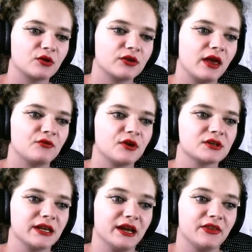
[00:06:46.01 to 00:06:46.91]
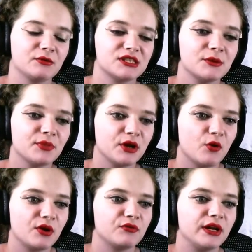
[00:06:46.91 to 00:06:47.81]
How could they have gotten here? There was simply
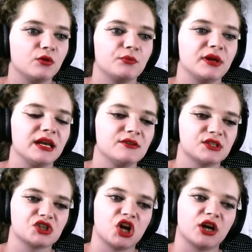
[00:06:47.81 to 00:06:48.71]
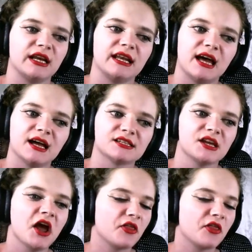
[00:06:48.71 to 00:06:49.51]
no way Fleta would believe such ugly lies.